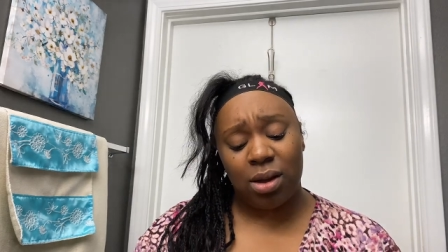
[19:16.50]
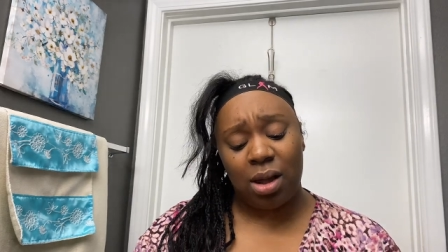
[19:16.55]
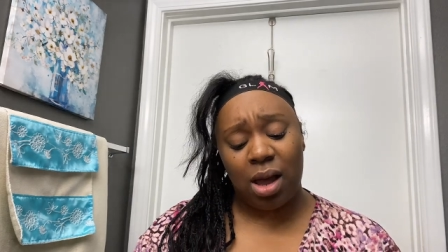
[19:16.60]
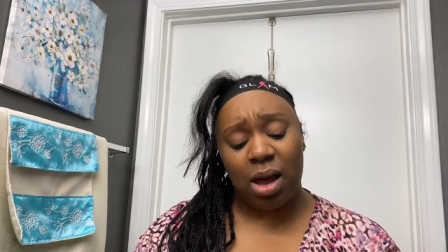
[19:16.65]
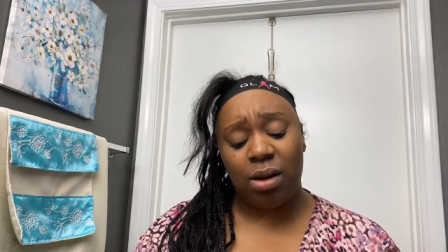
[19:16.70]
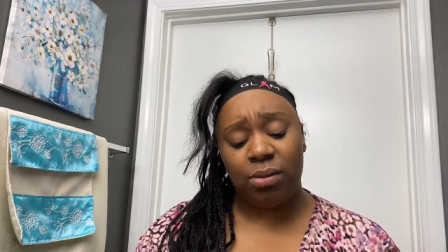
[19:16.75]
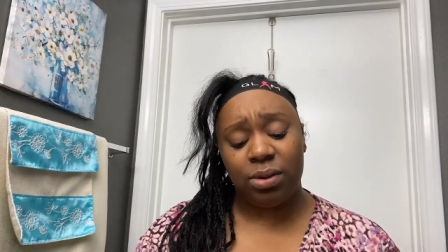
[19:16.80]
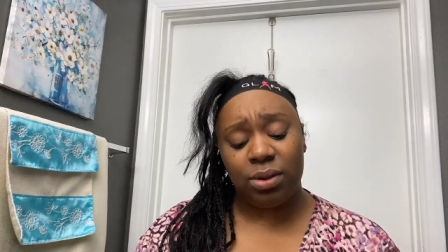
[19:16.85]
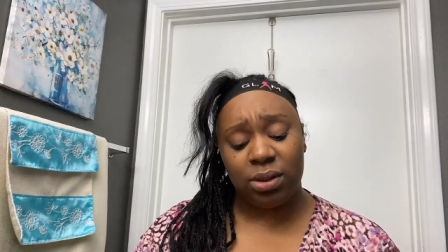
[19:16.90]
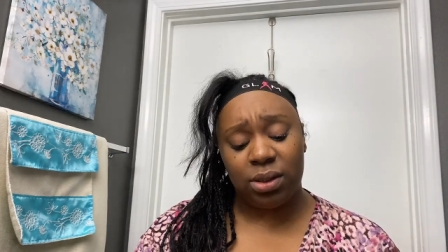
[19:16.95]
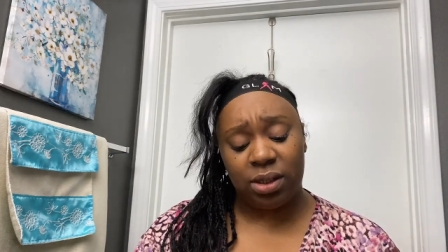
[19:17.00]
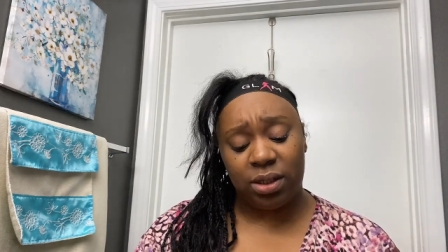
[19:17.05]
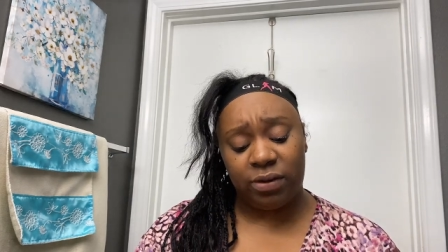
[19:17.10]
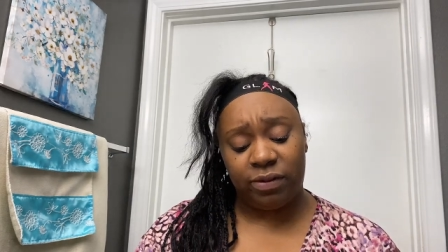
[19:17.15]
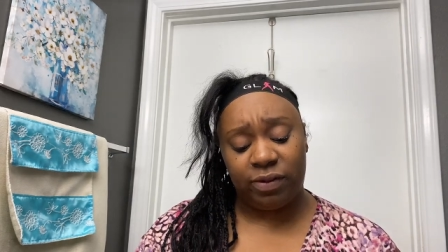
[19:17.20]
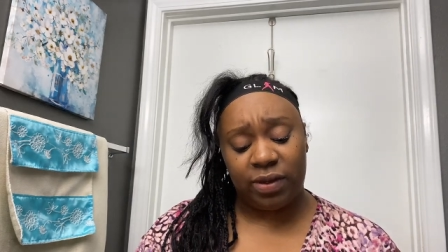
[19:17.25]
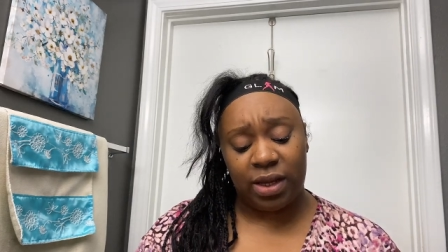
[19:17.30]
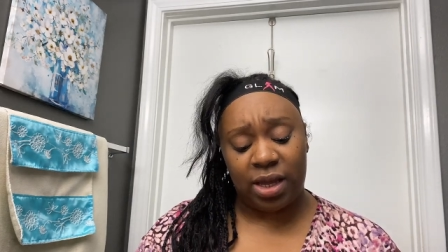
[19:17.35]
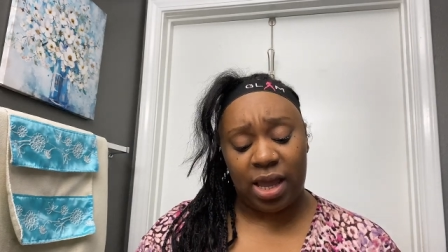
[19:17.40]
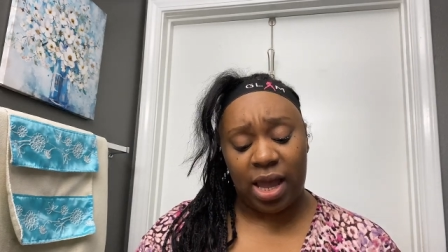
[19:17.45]
I would
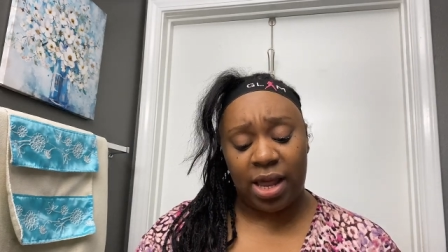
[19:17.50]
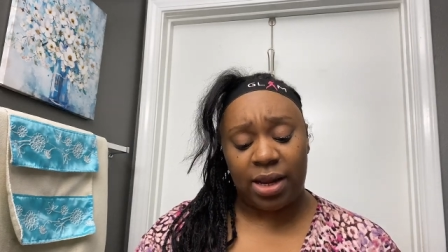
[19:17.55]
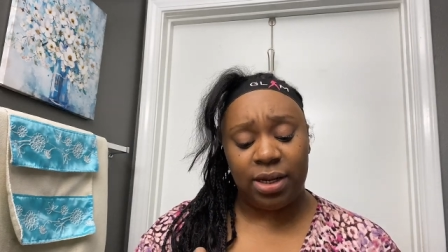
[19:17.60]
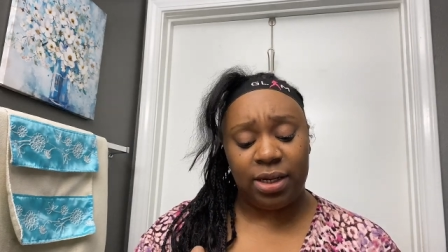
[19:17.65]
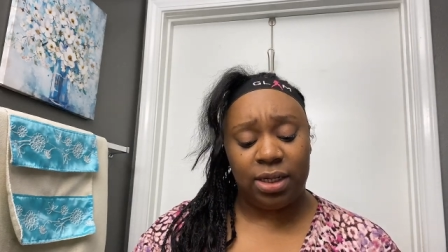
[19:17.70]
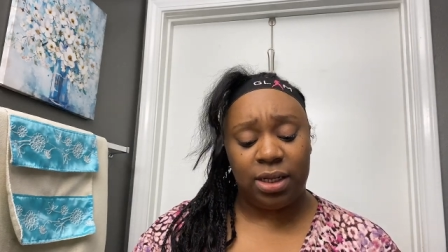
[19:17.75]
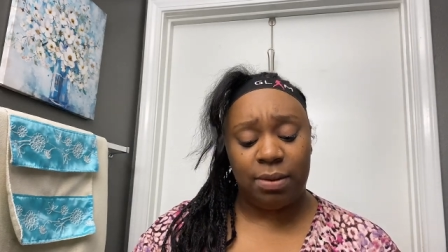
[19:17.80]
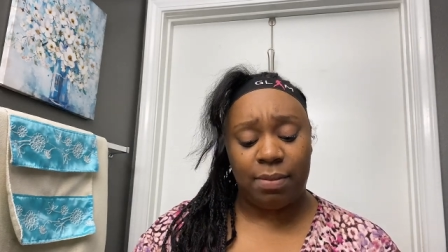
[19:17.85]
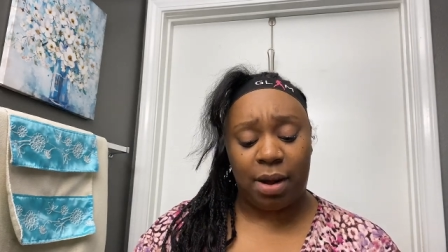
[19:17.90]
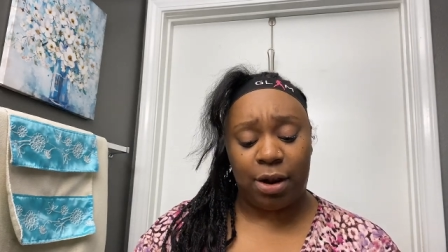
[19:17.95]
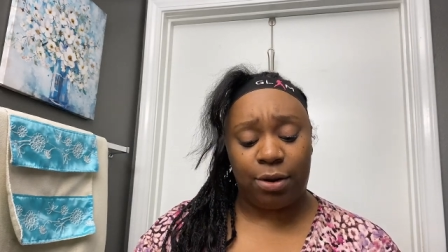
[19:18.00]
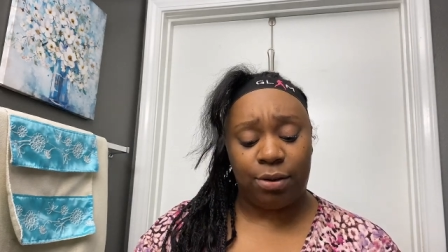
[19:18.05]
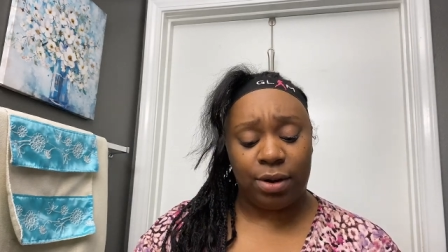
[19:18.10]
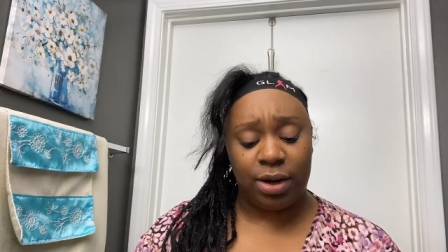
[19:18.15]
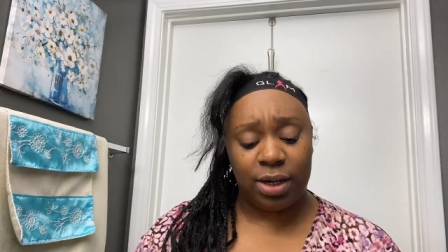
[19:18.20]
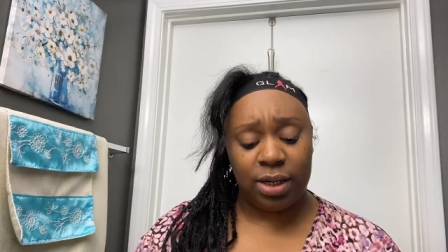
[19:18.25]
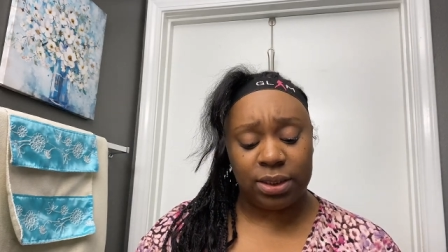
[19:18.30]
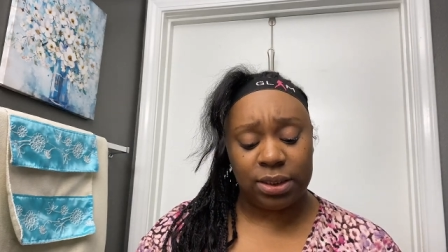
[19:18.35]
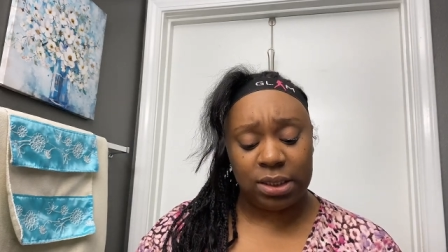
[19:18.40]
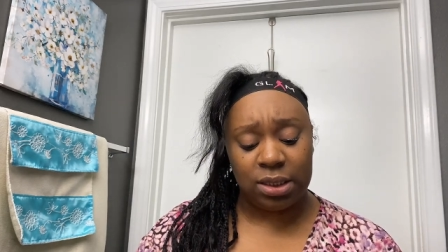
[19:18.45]
love that. I need to get my
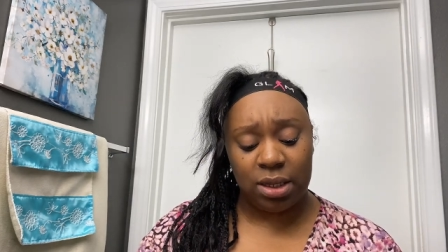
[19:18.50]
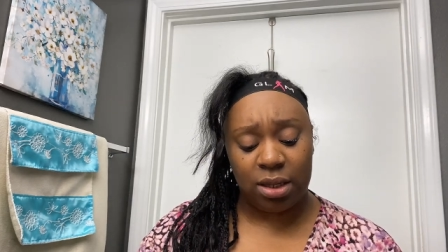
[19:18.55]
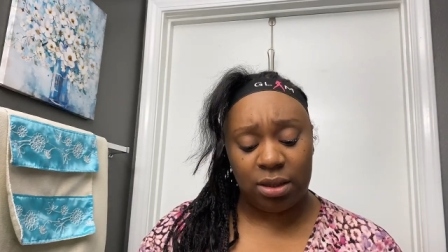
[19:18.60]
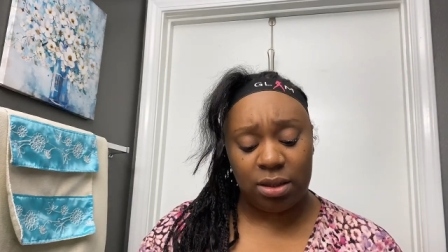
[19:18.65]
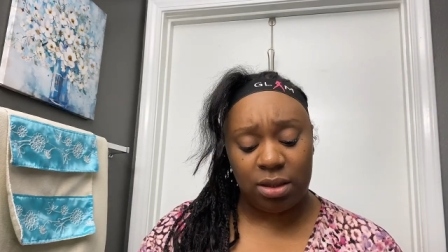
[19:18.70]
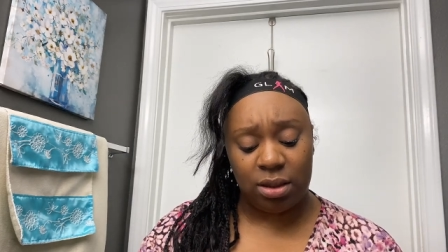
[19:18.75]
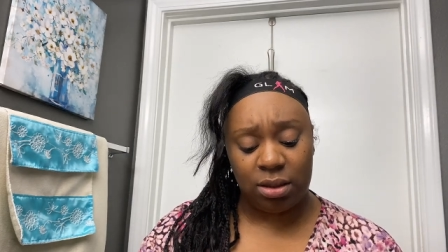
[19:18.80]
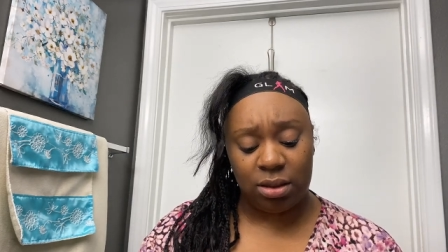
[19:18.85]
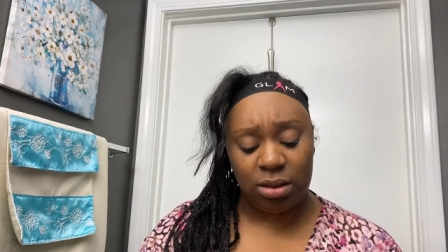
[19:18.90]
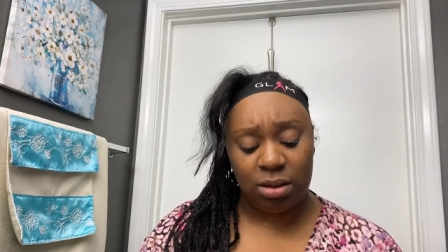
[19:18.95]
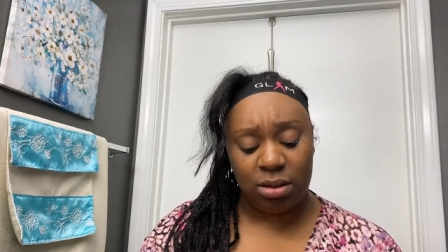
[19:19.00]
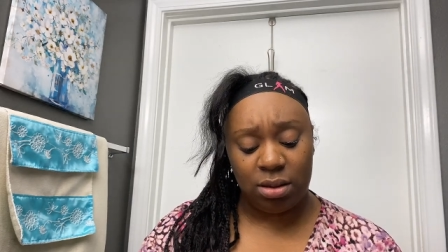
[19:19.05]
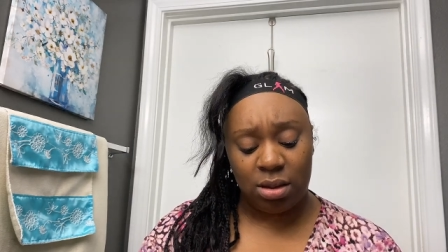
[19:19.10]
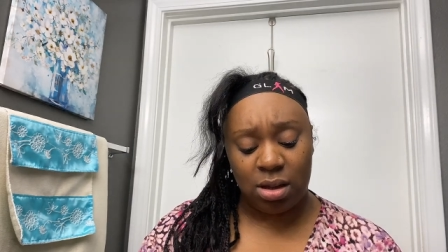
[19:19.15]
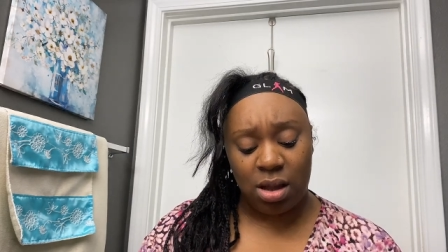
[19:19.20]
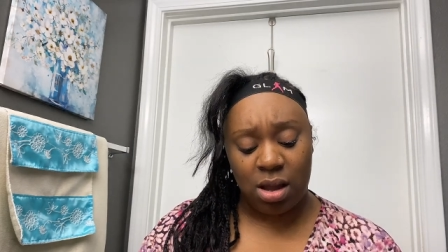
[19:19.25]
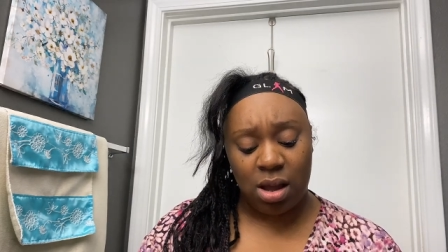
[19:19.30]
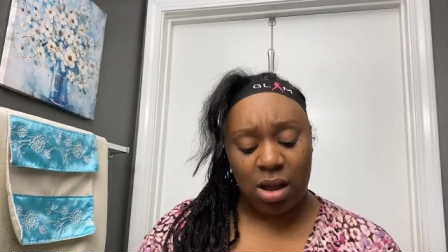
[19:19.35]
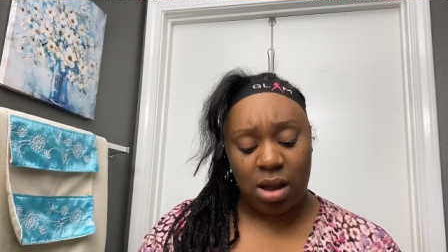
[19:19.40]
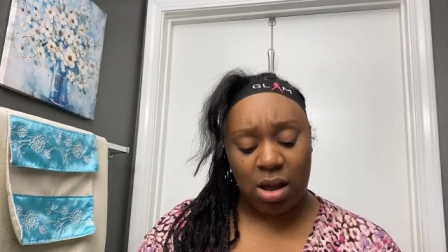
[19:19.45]
credit together,
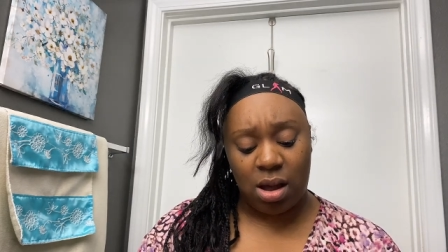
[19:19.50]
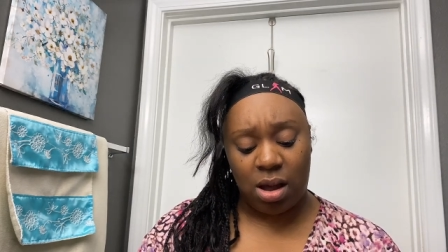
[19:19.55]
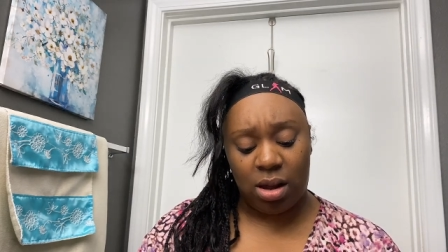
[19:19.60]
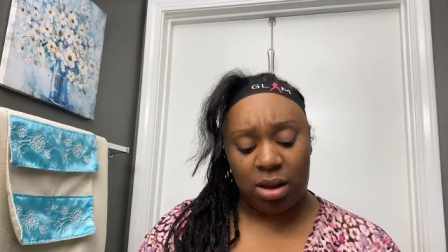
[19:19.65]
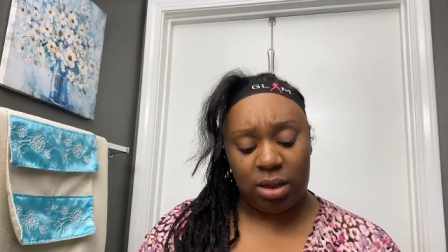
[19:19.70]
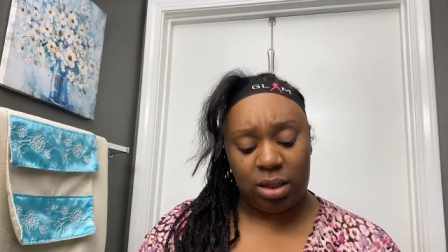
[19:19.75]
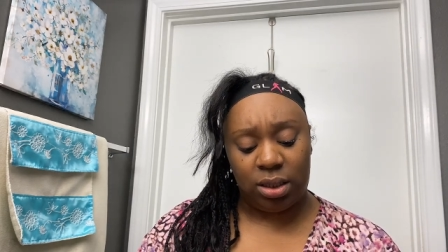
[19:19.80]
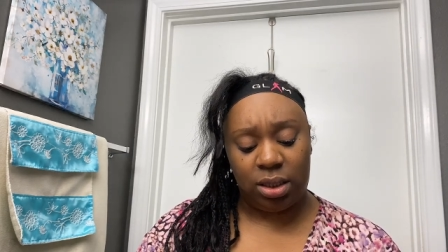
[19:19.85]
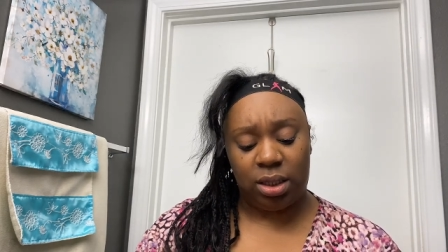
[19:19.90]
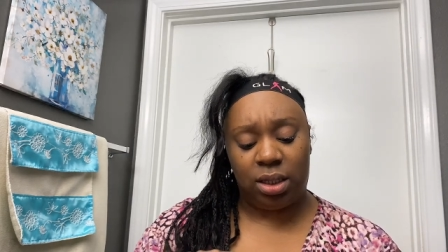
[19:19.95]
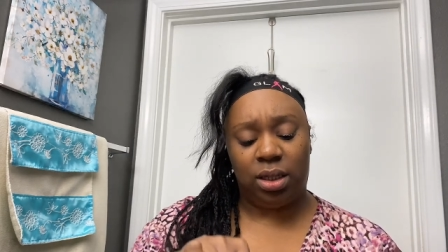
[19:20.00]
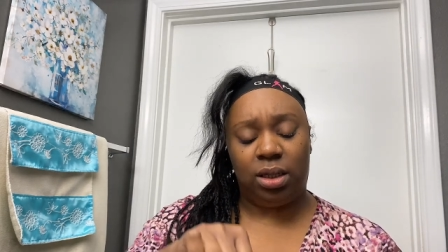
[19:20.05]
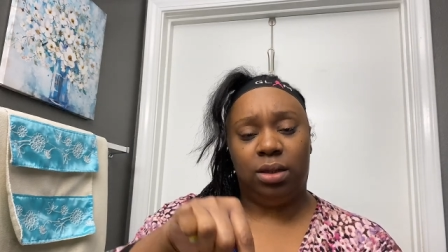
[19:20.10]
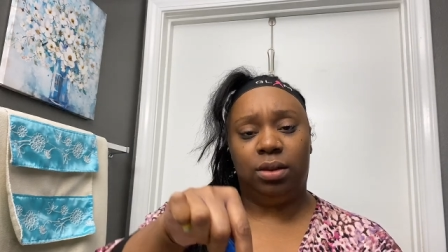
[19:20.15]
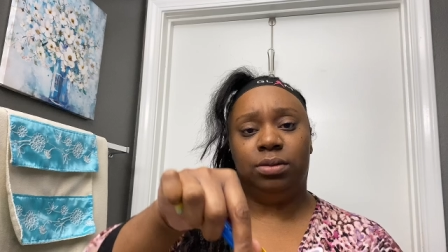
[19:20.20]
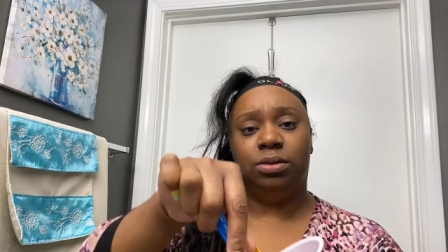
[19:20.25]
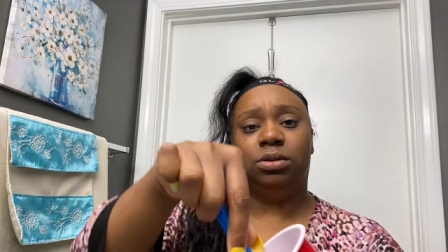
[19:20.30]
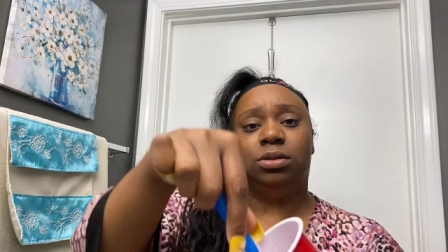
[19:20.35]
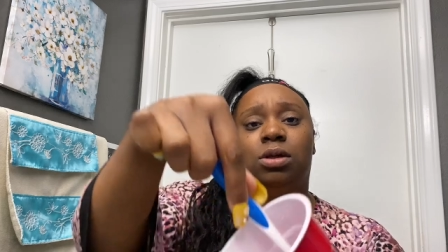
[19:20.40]
all of that.